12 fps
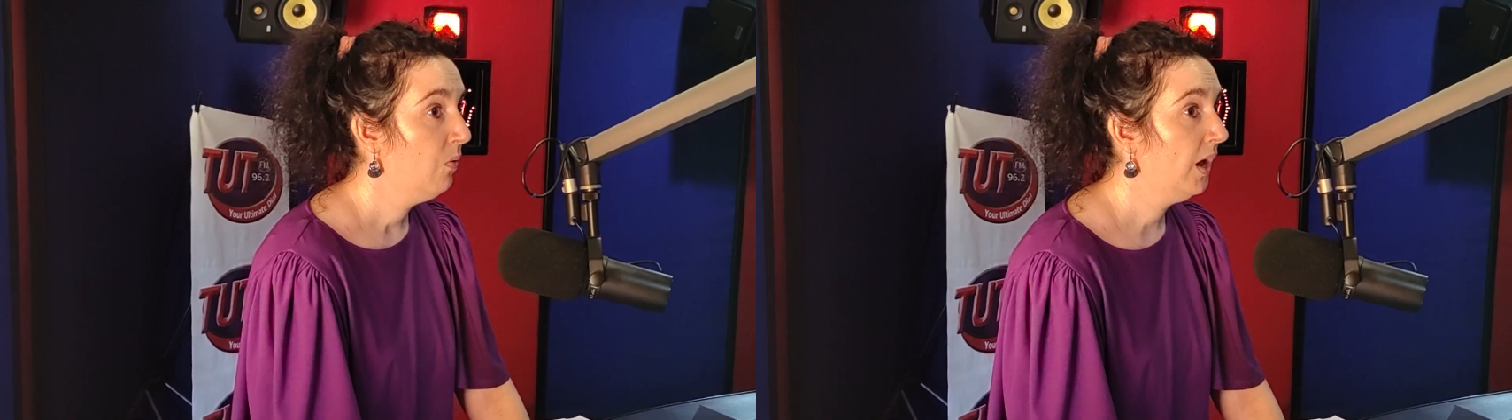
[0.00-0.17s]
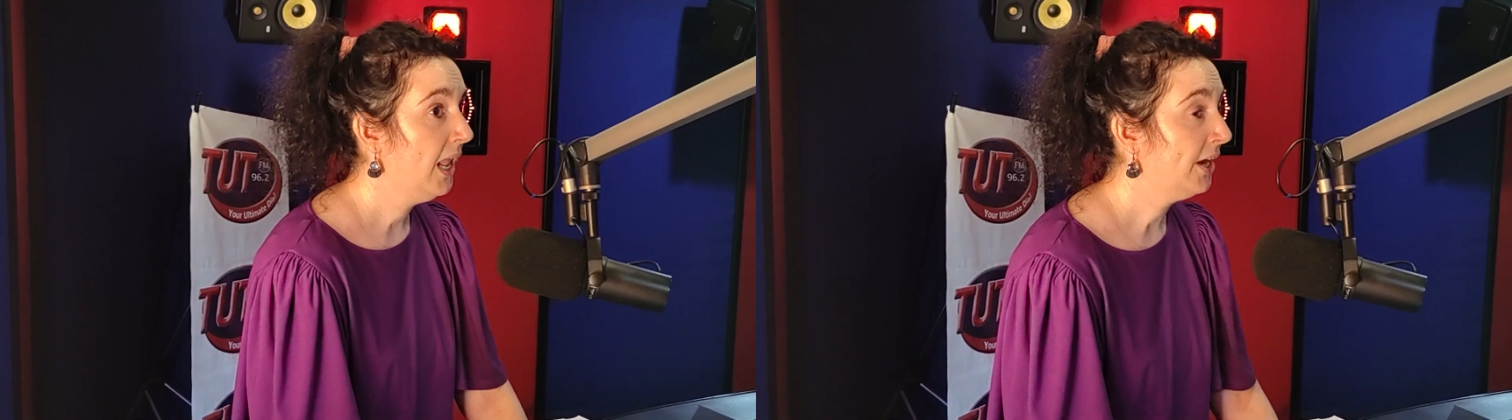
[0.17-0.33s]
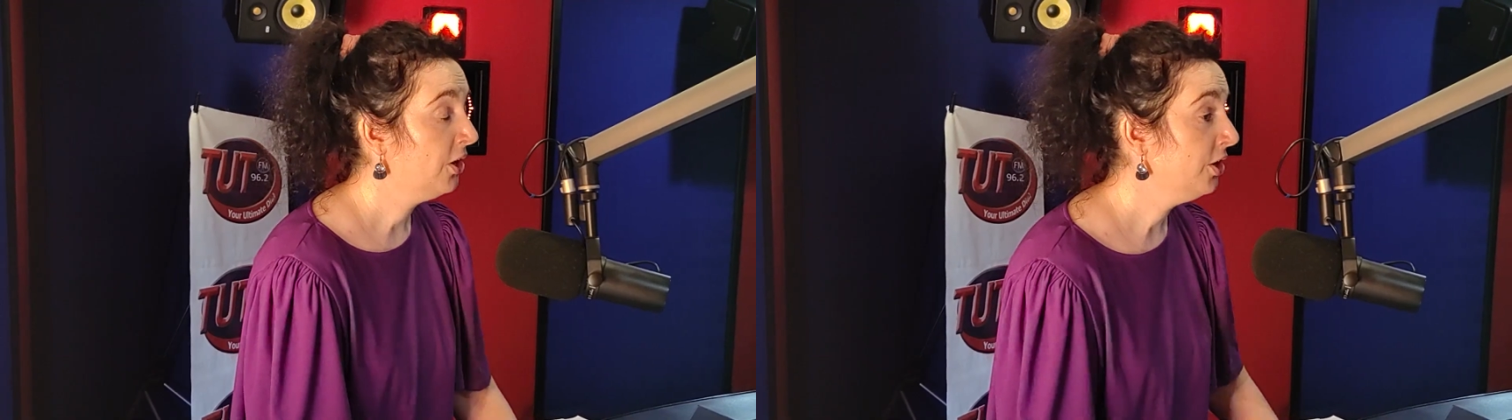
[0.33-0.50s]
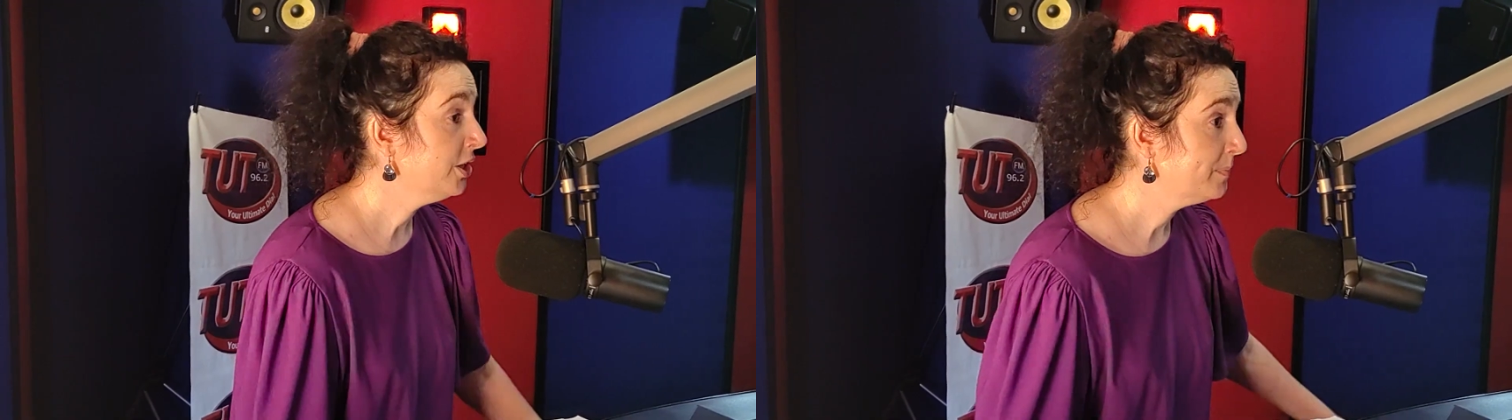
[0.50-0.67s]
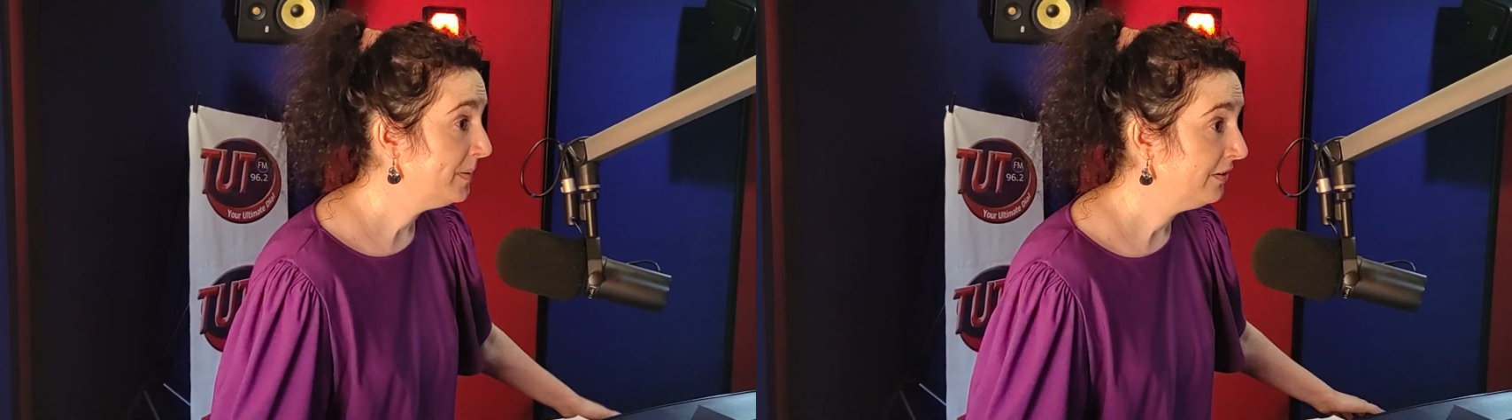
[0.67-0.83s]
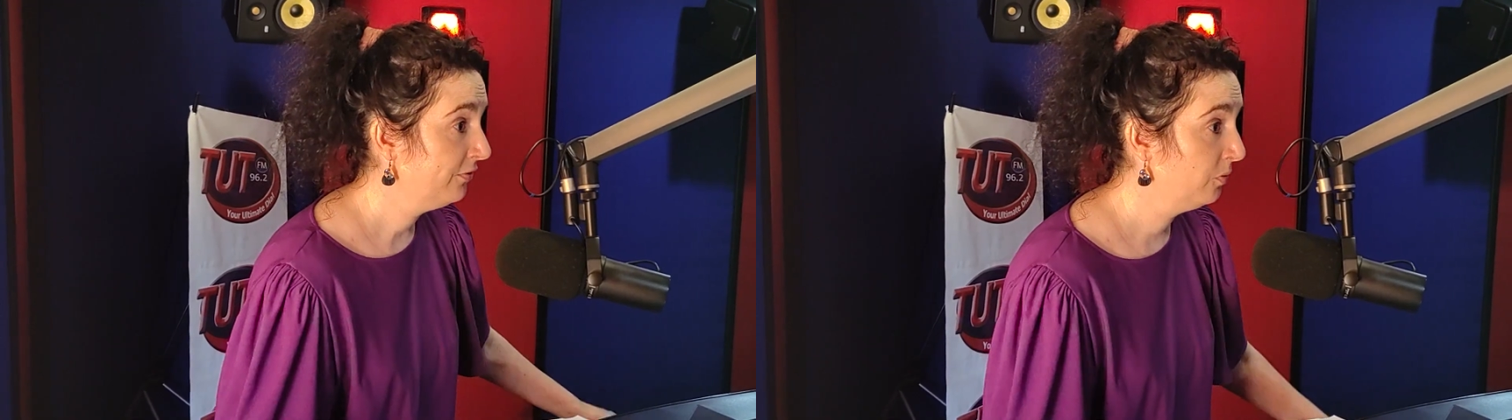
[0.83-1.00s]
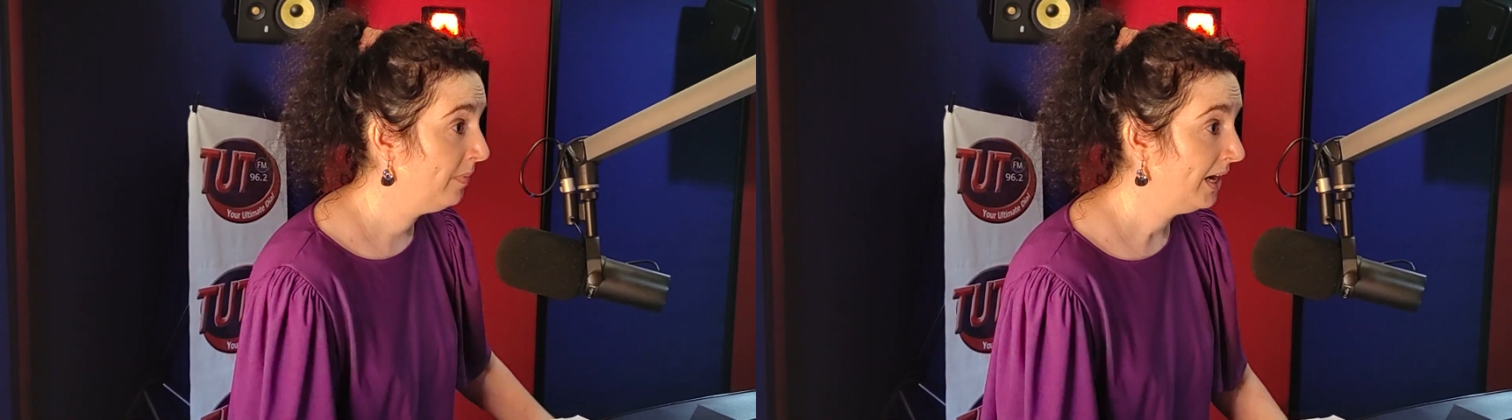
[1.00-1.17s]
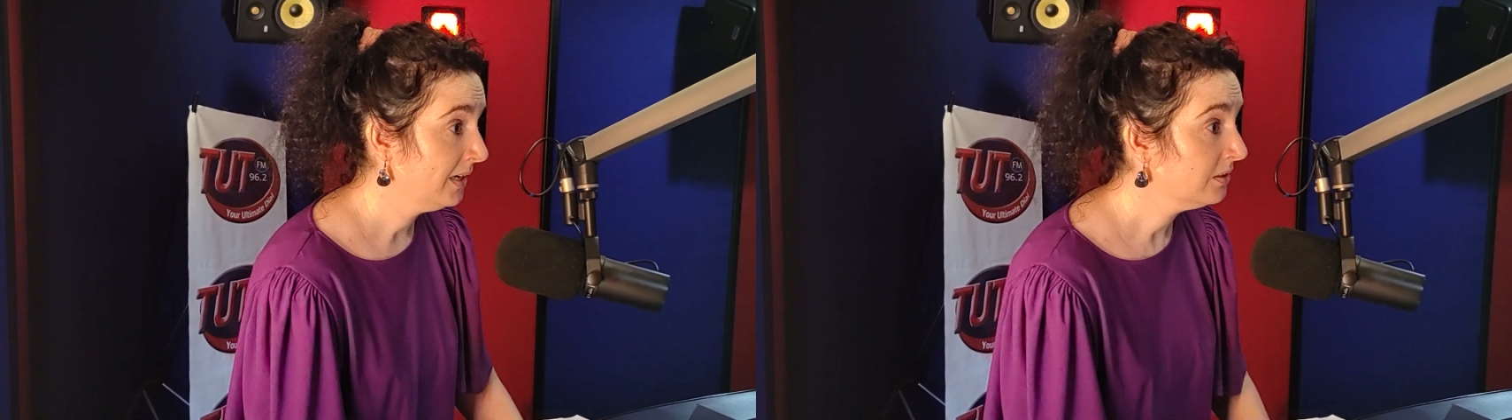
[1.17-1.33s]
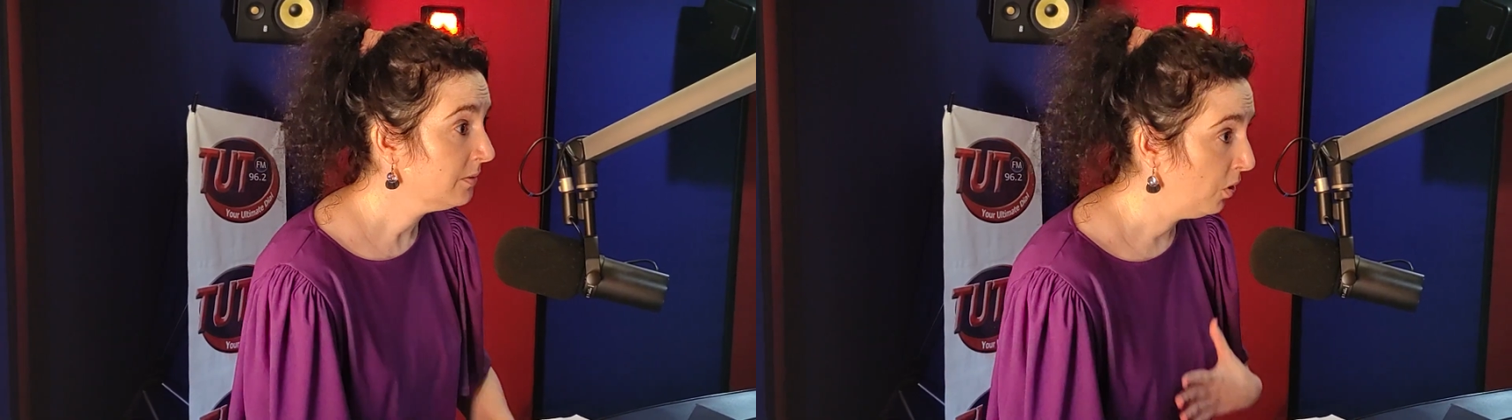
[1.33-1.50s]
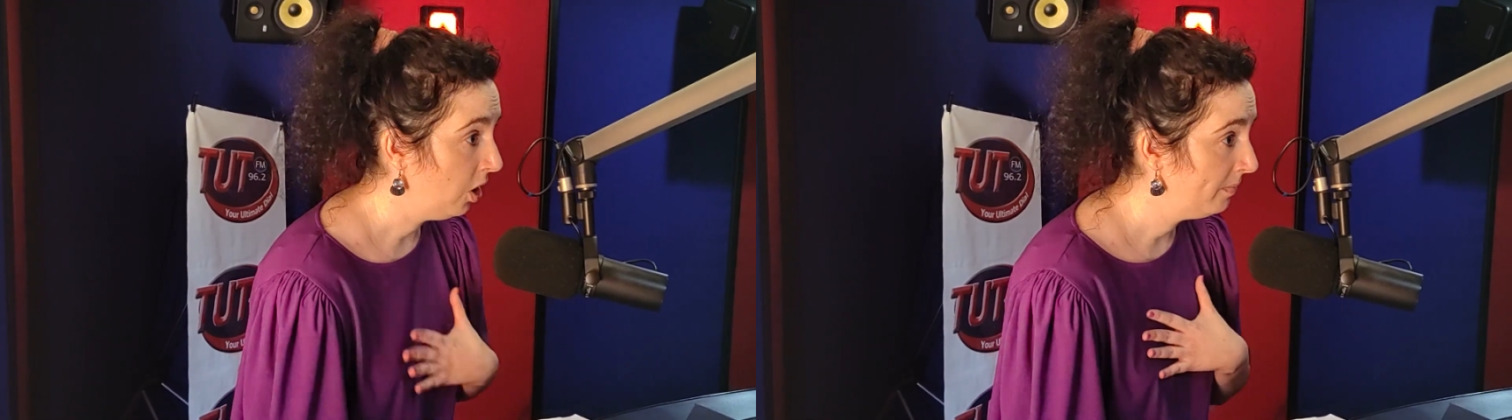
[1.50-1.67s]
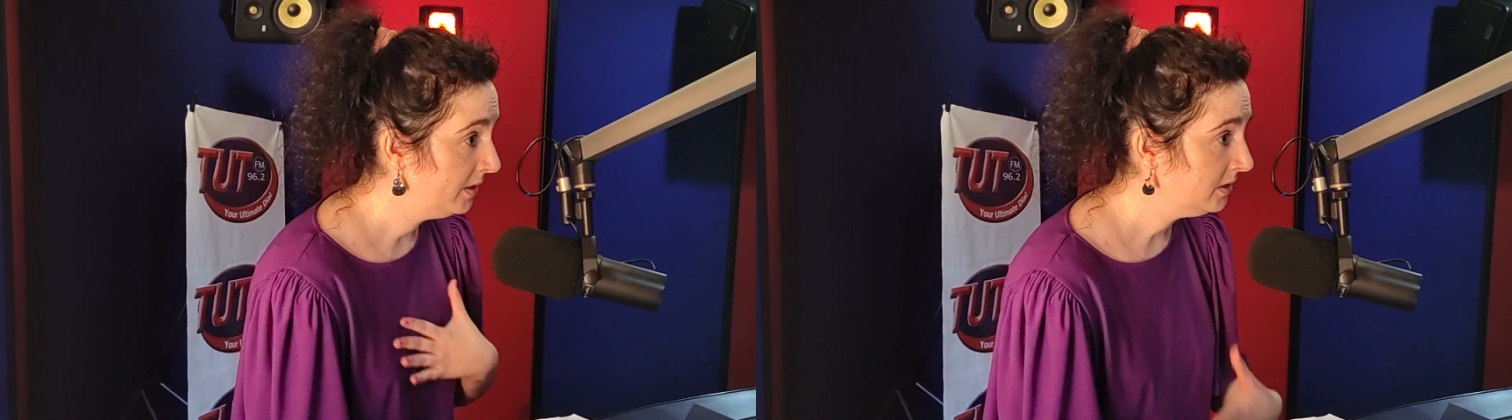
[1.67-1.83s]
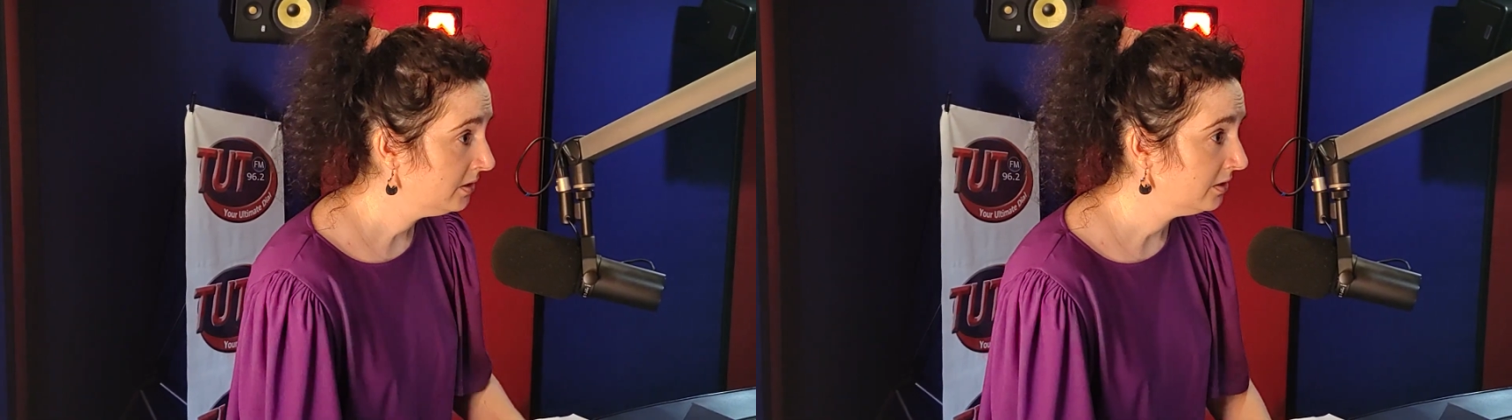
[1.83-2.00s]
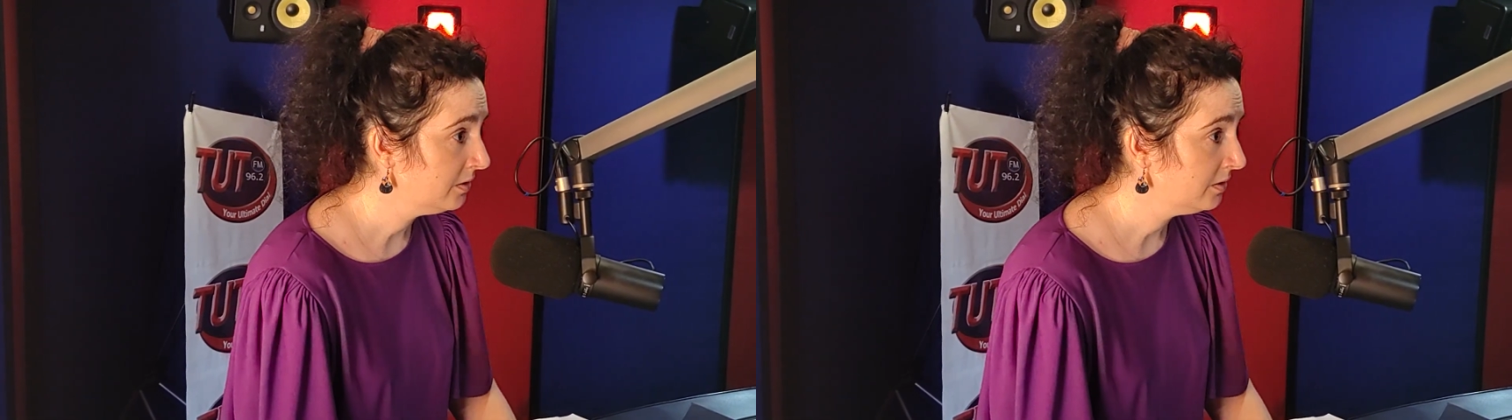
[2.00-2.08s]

Well, I can only speak for my department,